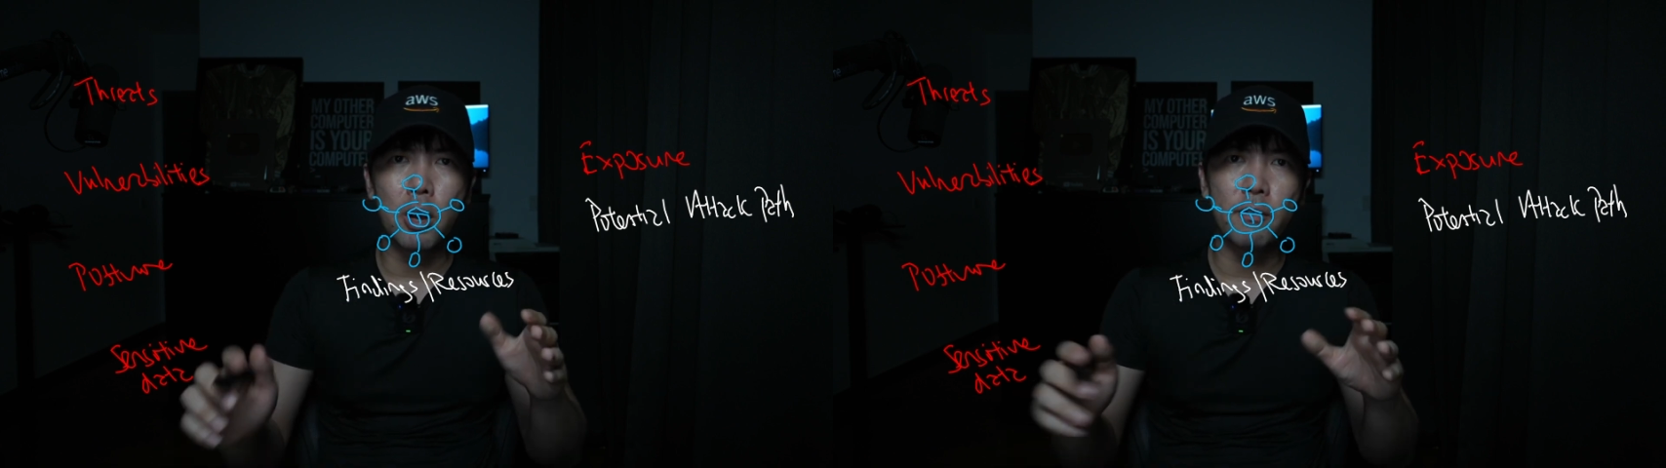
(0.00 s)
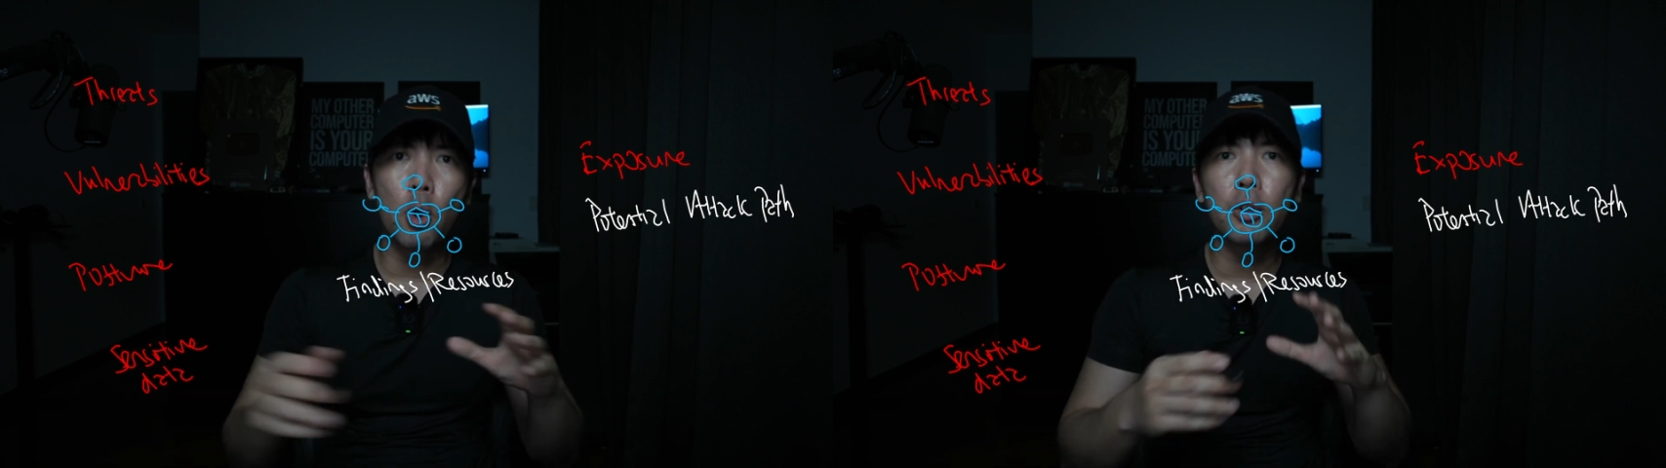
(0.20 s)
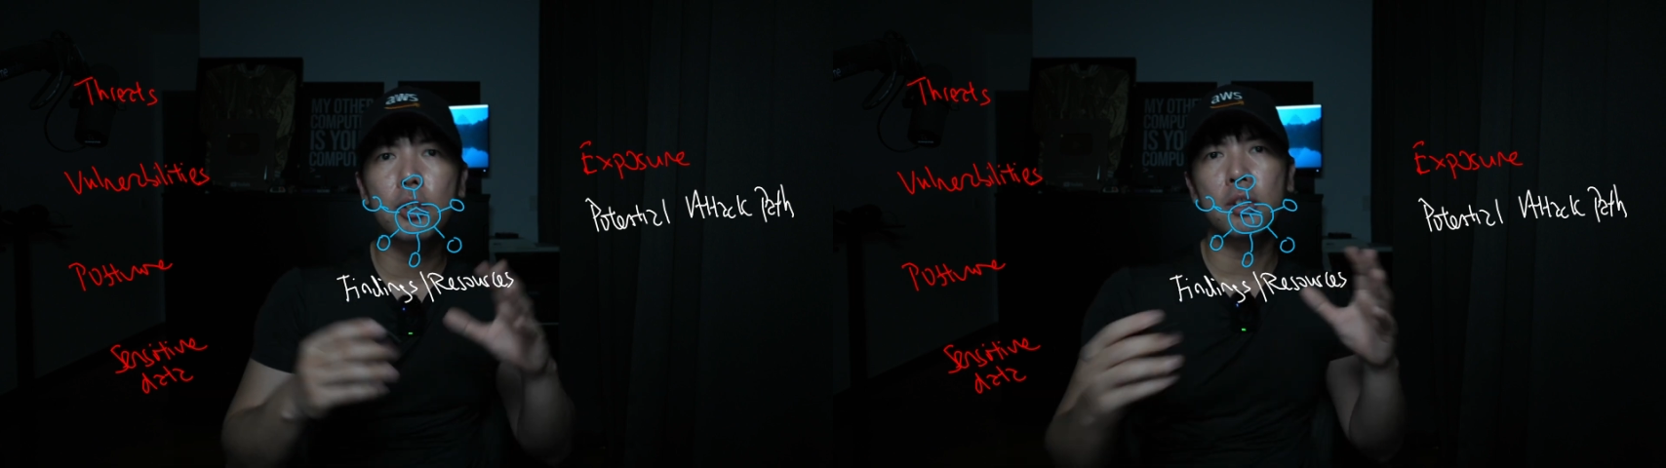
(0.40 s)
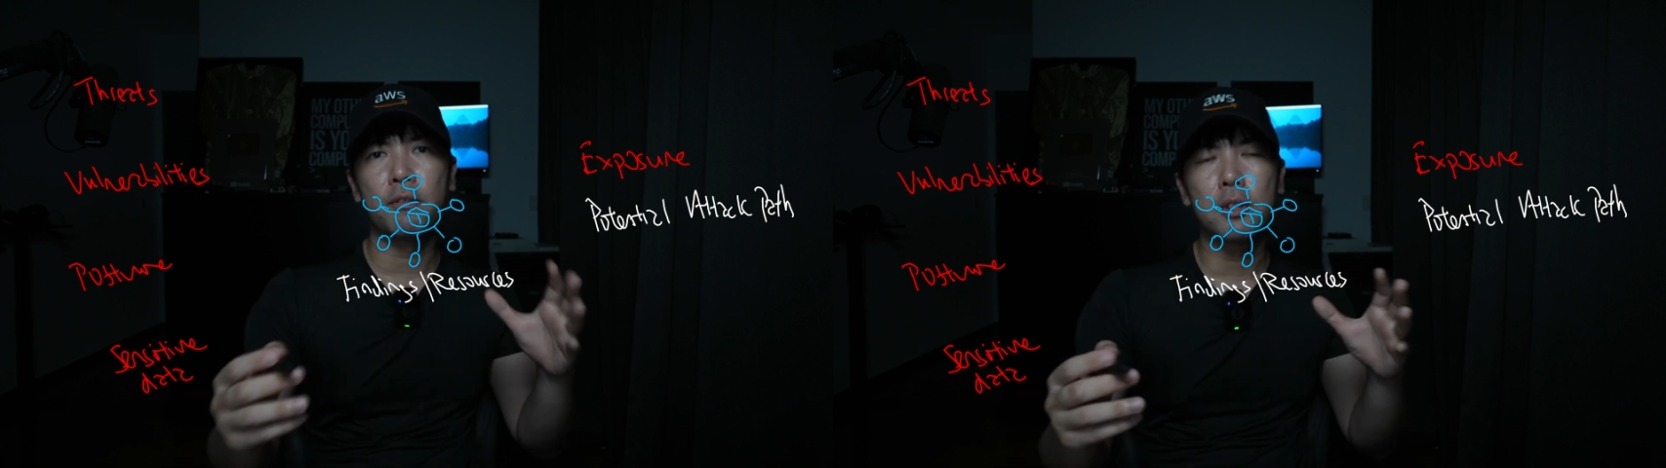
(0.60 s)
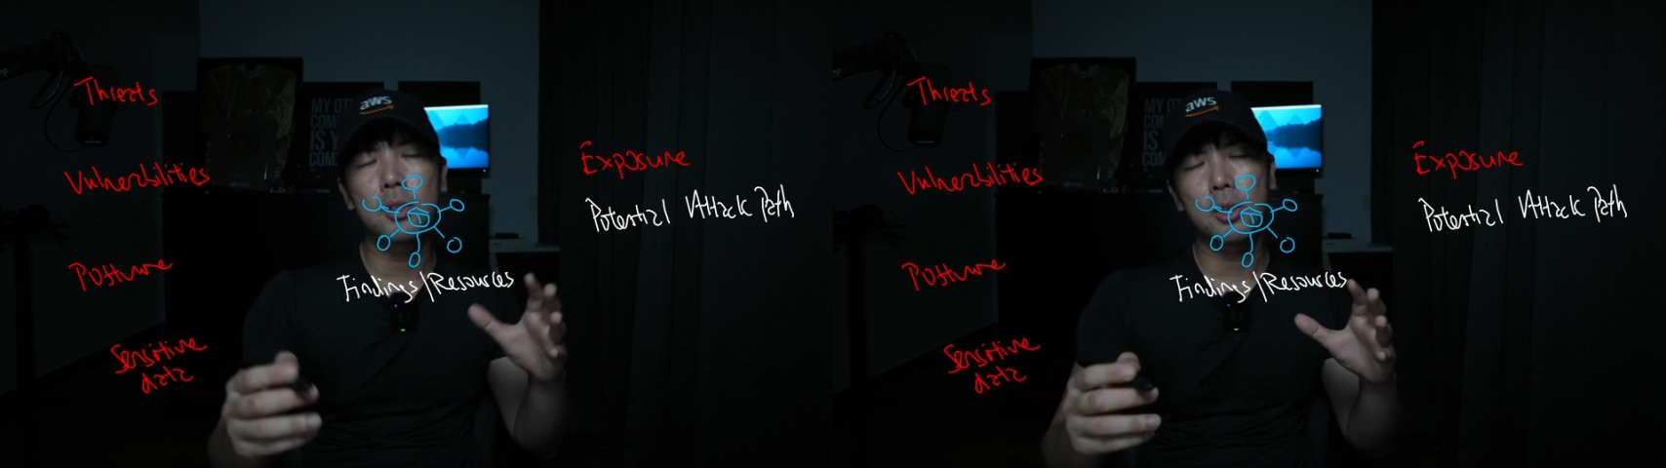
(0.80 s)
you have all these
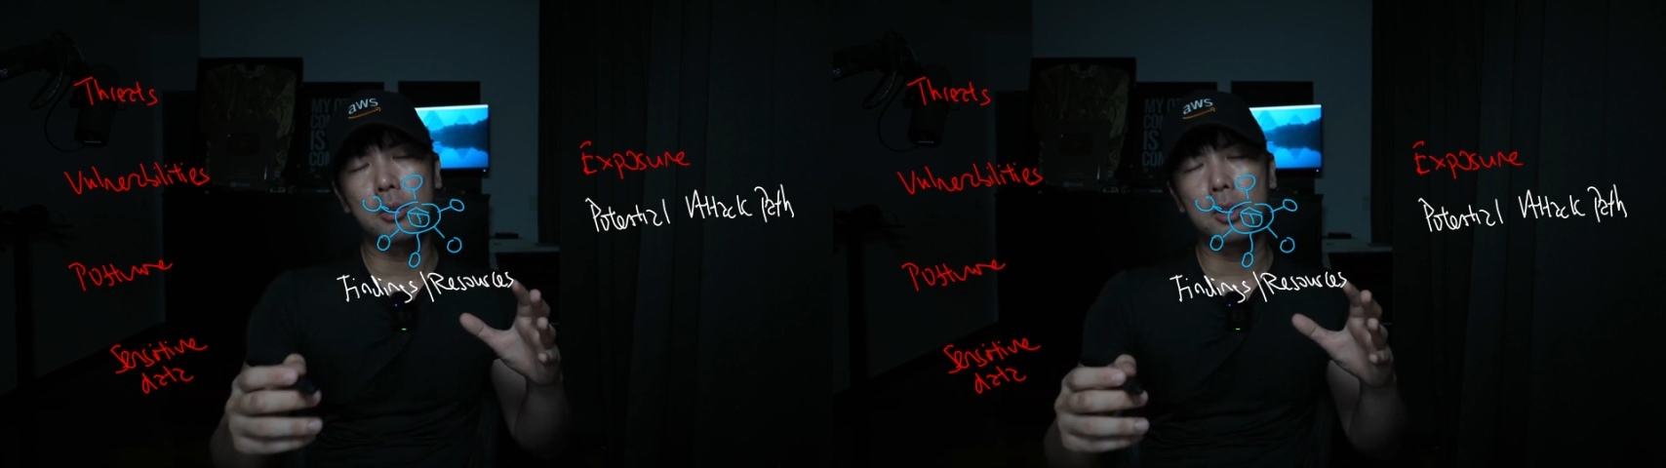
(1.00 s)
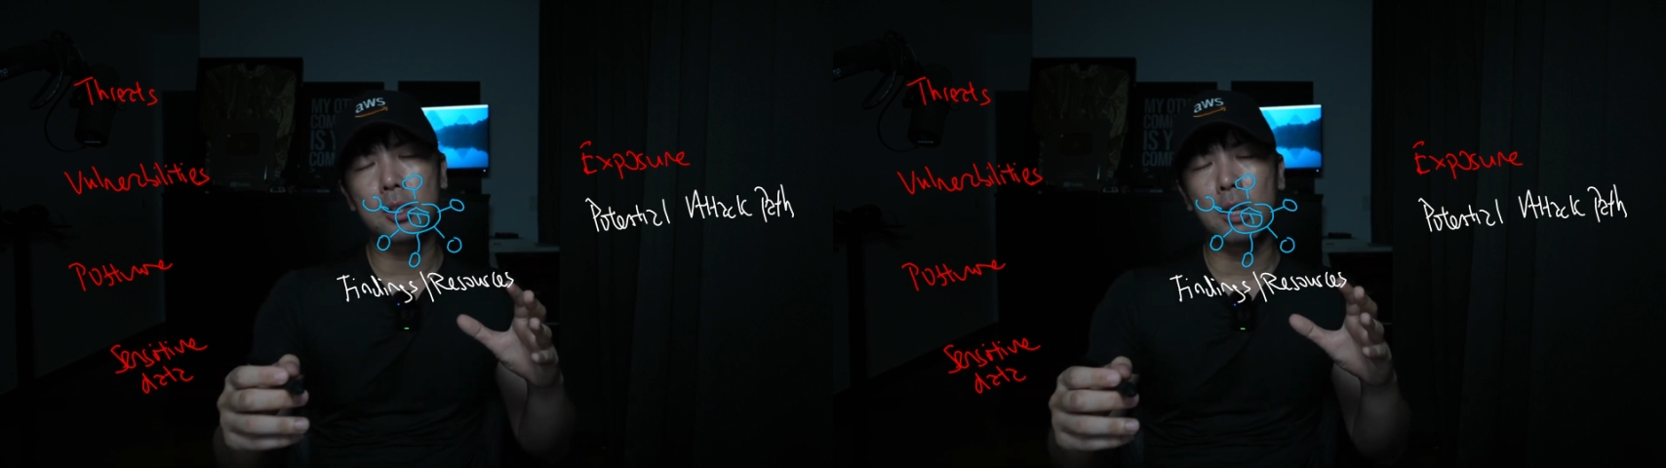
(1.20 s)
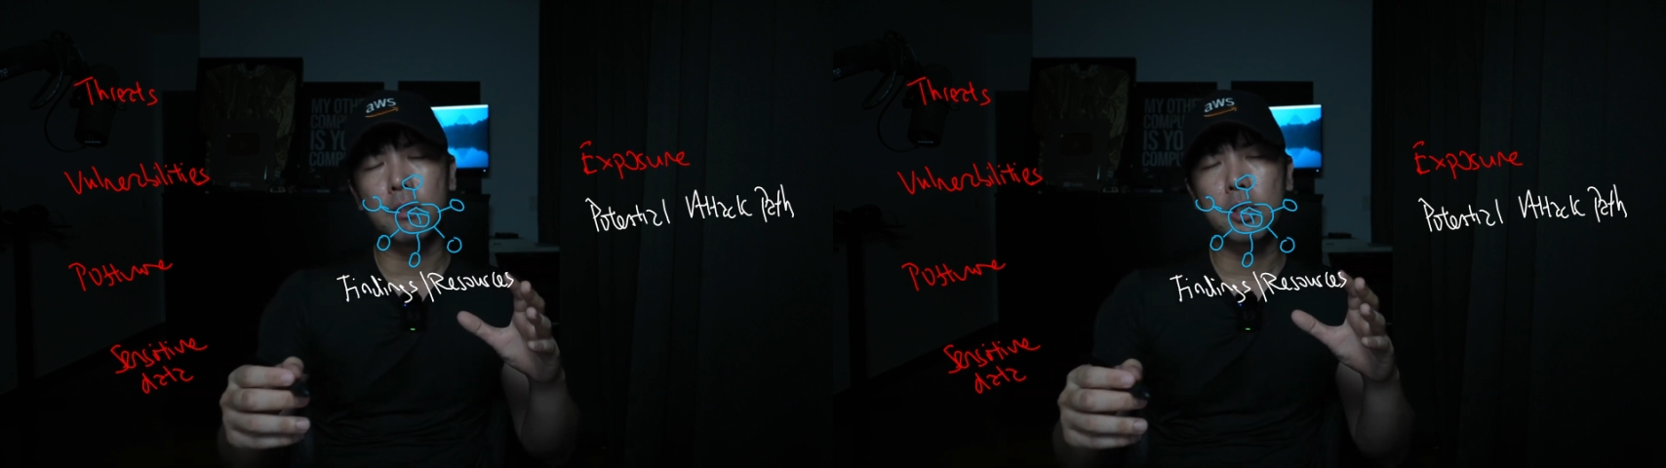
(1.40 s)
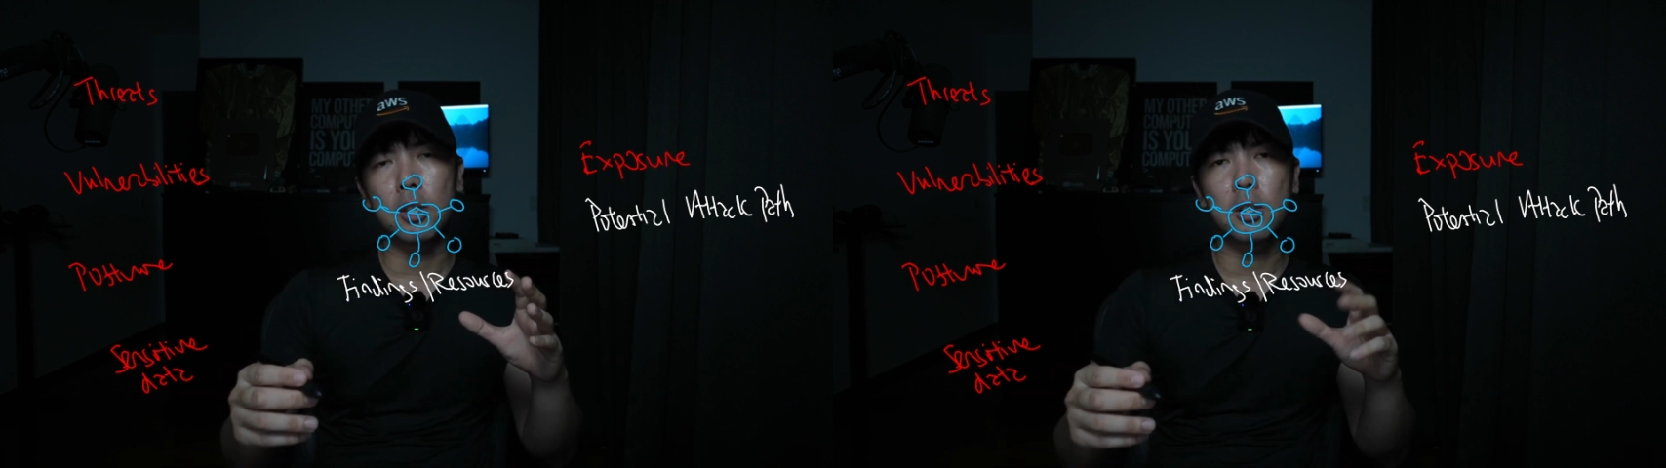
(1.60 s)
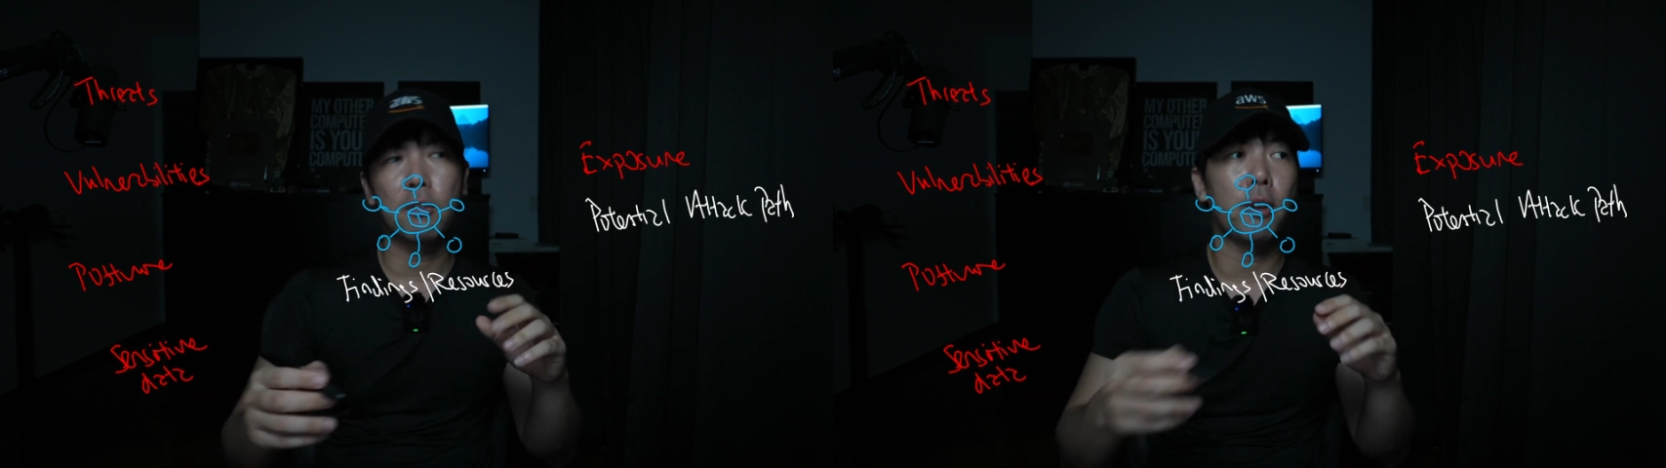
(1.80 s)
different security
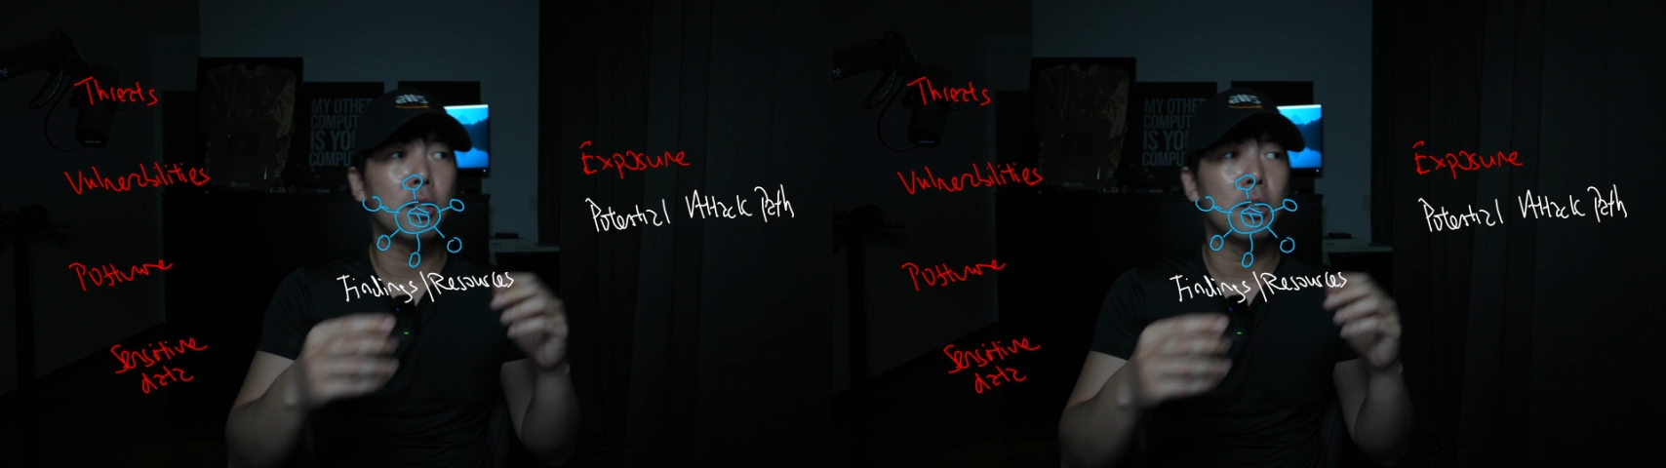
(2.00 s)
services.